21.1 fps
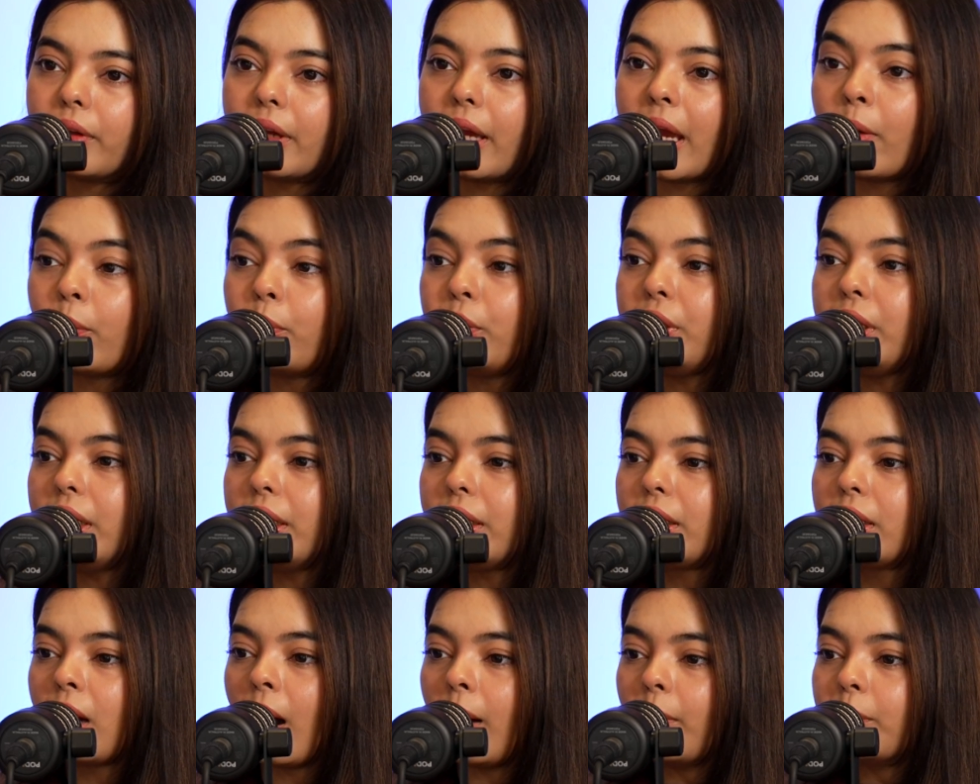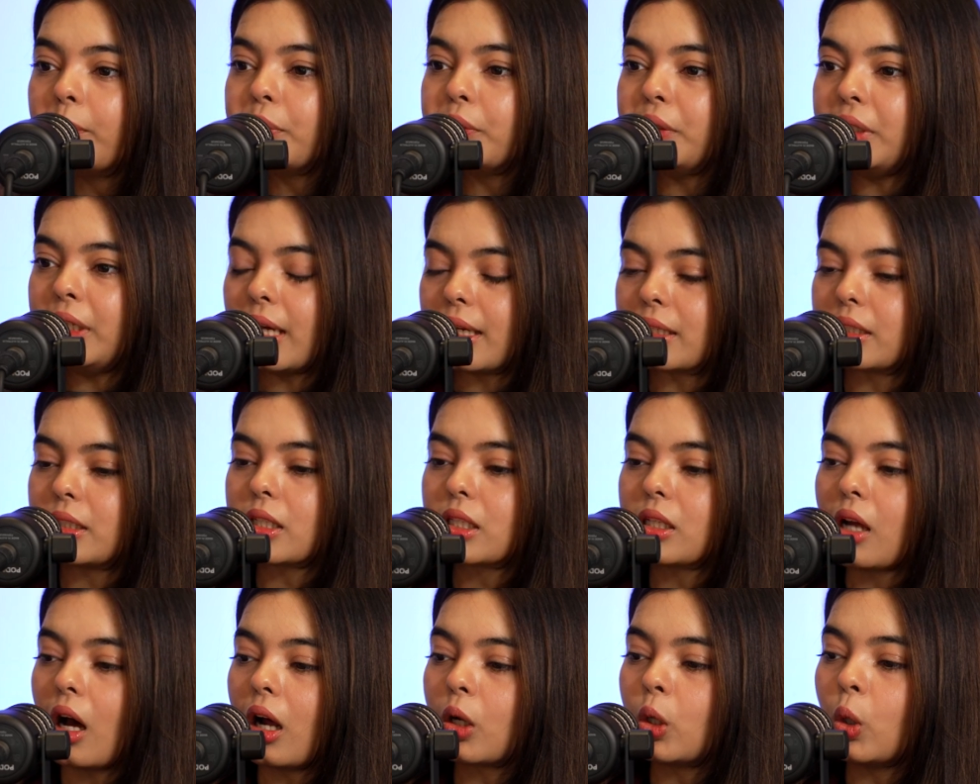every company, as they
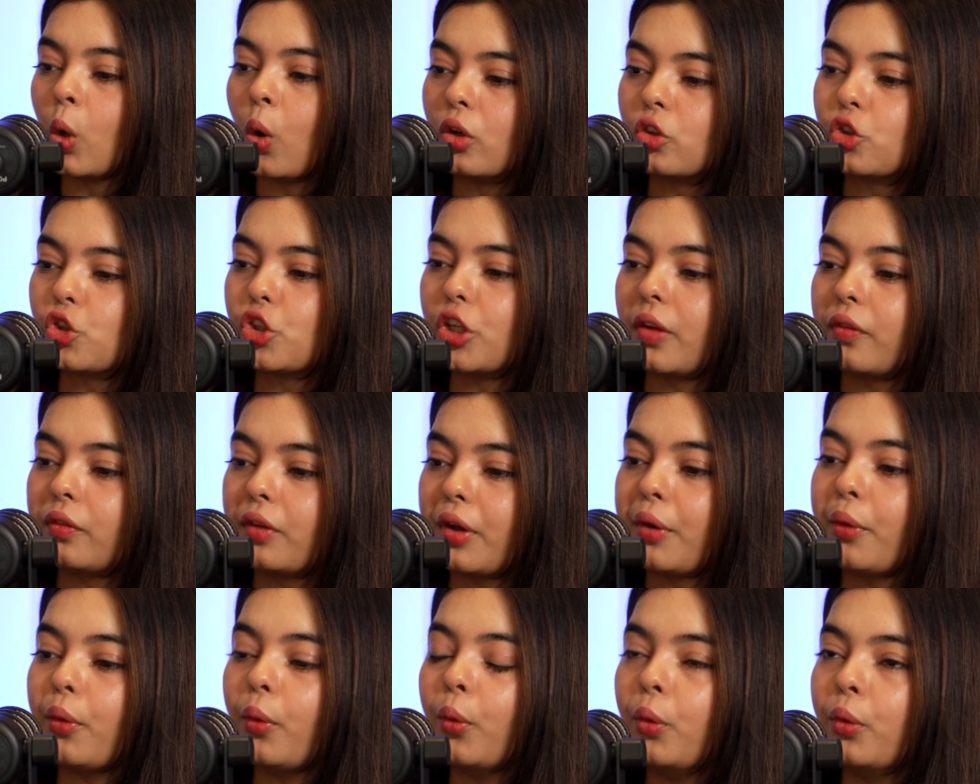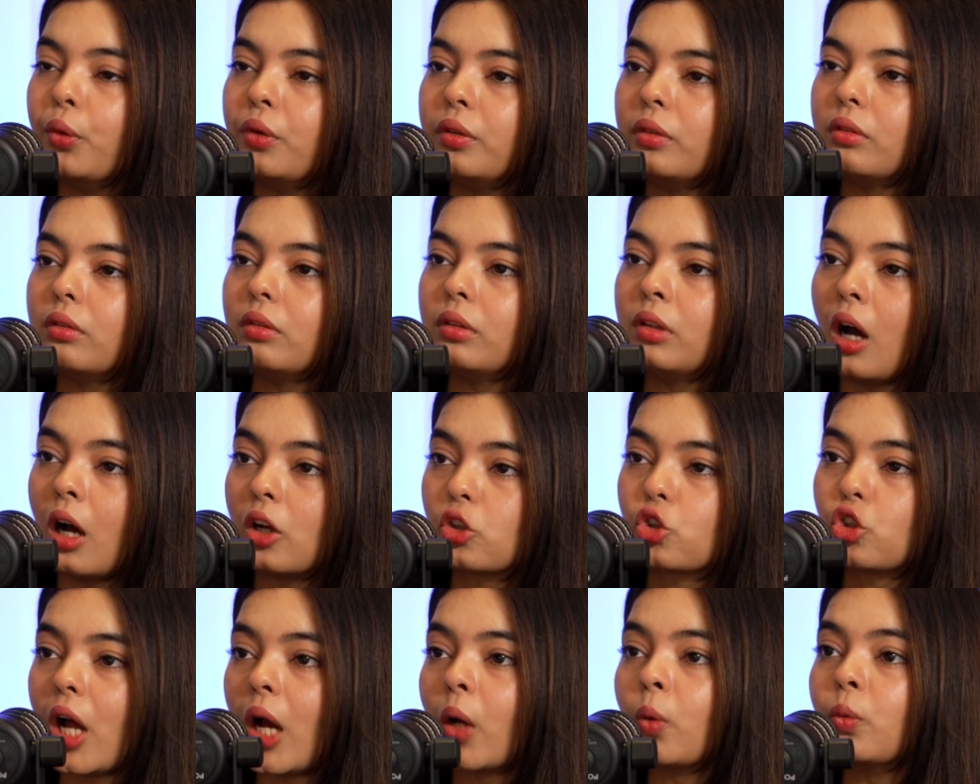start launching their own
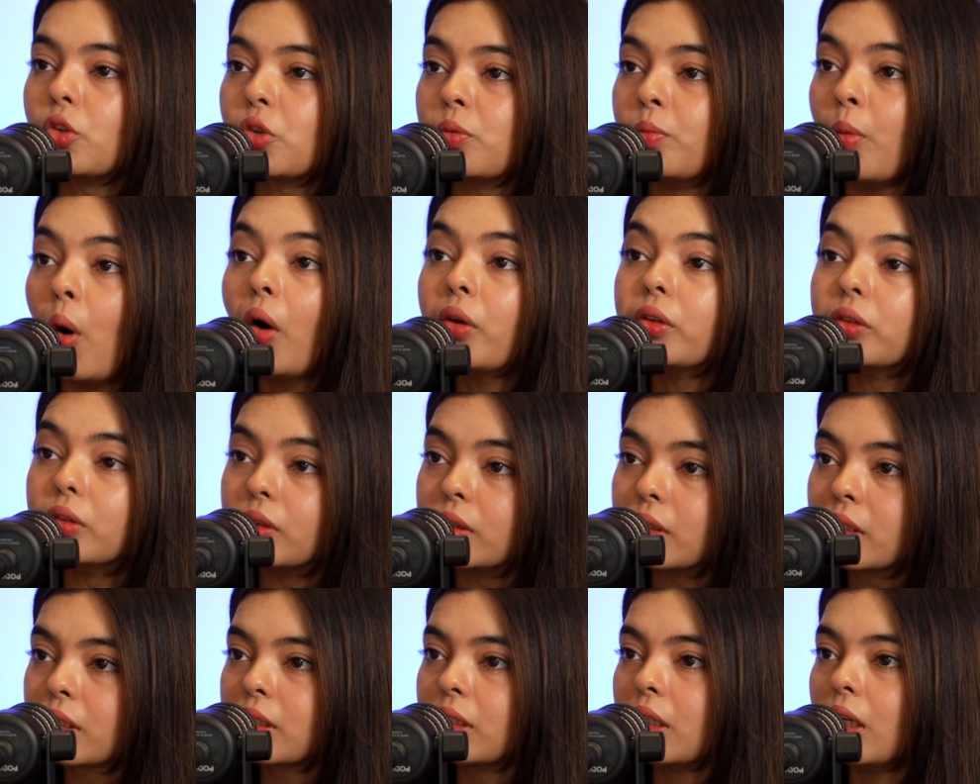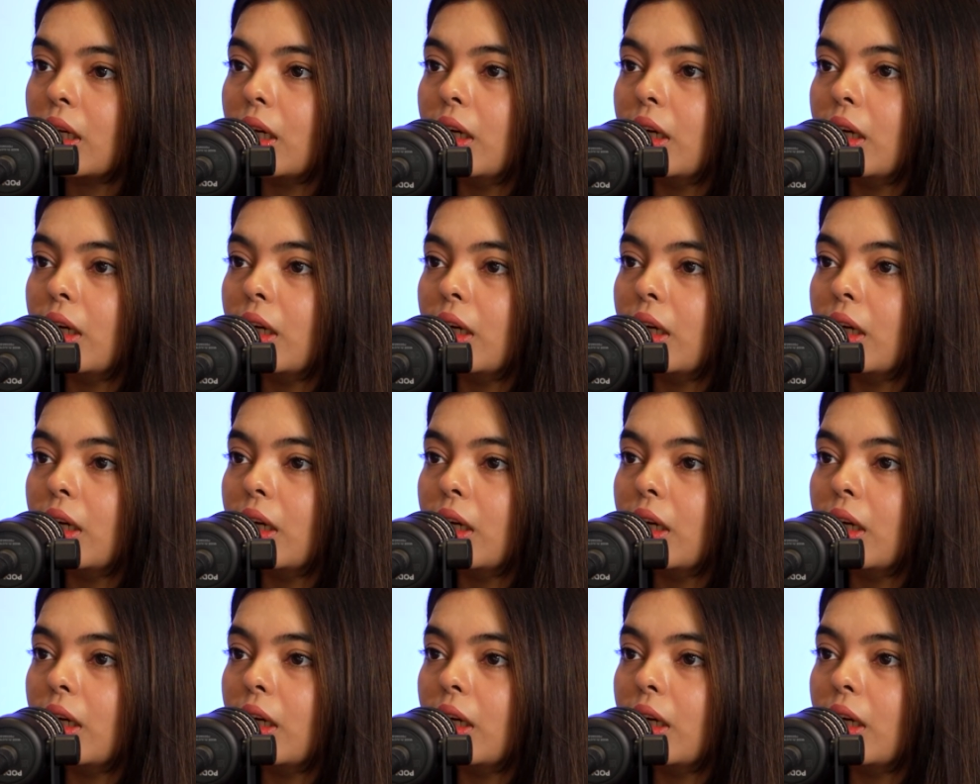large language models,